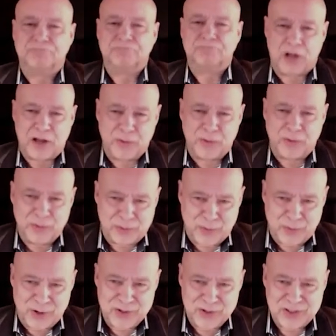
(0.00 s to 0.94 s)
A lot of those
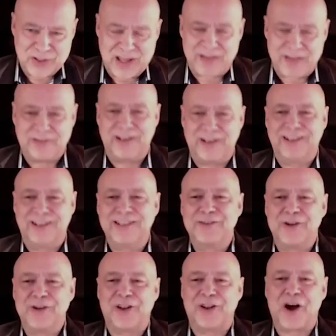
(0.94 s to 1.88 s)
words have a
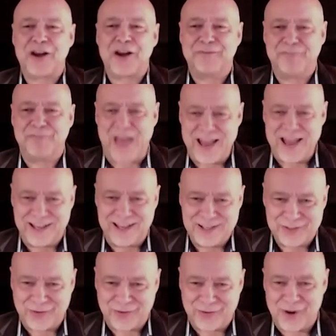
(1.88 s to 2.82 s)
lot of
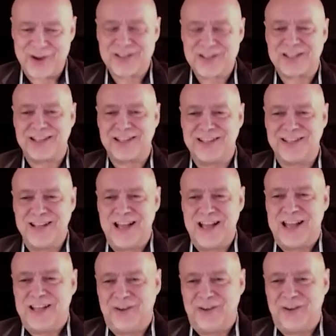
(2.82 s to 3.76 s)
baggage for us, and
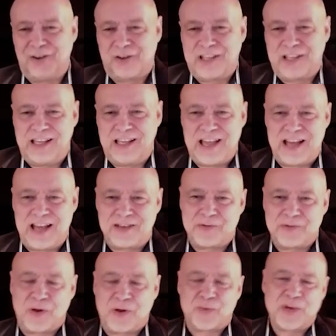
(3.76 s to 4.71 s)
looking at
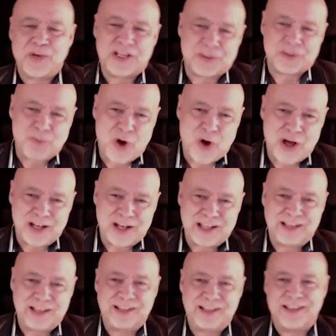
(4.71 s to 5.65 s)
risk
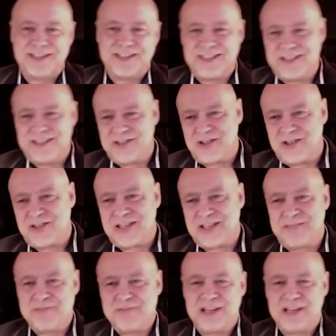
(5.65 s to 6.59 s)
modeling,
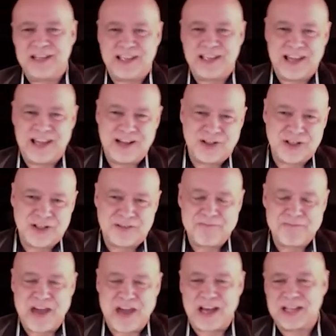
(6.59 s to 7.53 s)
contingency
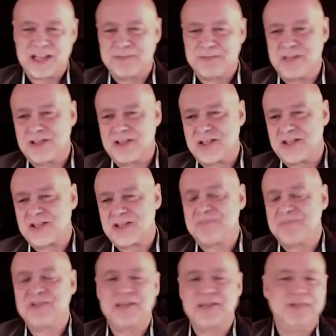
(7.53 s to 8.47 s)
mitigation, management
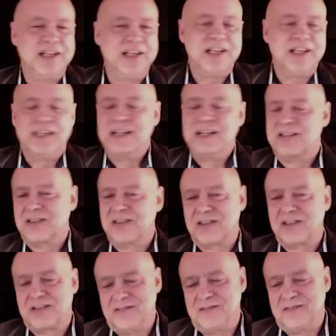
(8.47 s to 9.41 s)
systems.
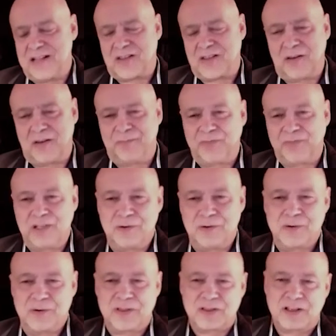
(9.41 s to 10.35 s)
It's
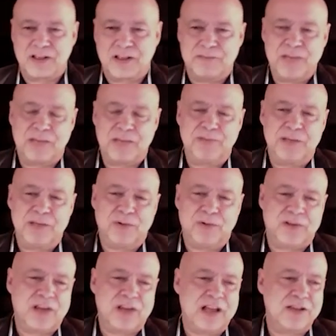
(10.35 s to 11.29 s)
going to make
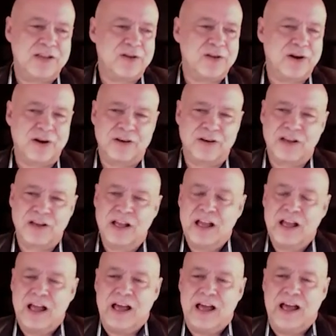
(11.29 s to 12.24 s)
people's heads hurt,
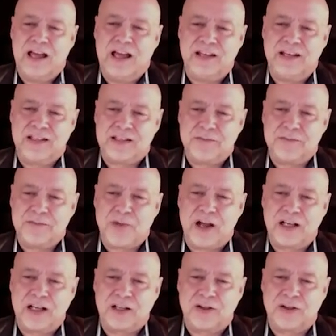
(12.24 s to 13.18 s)
and
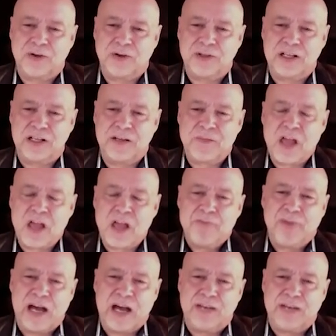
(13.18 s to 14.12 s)
mine included.
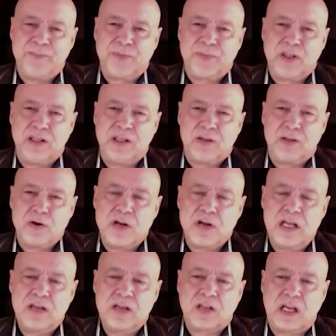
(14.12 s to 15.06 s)
But there
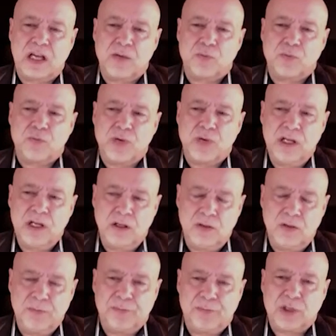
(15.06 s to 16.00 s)
is a
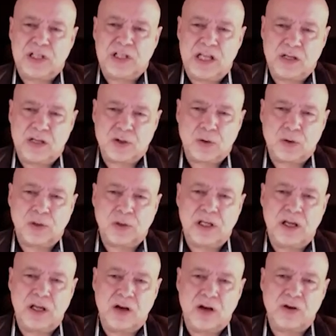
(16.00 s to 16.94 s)
real potential
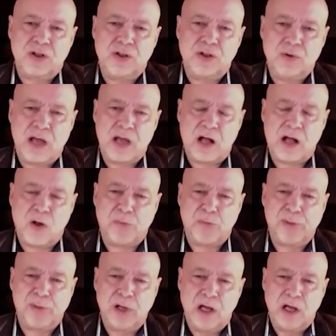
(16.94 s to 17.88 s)
here to
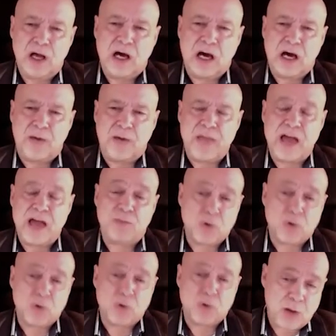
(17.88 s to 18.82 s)
help, and
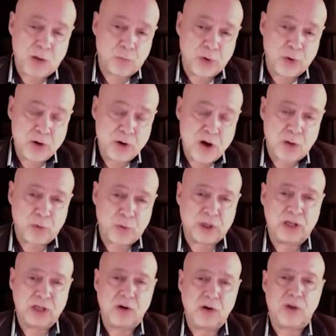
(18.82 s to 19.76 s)
we're not
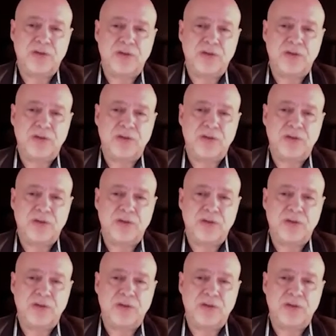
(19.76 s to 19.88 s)
working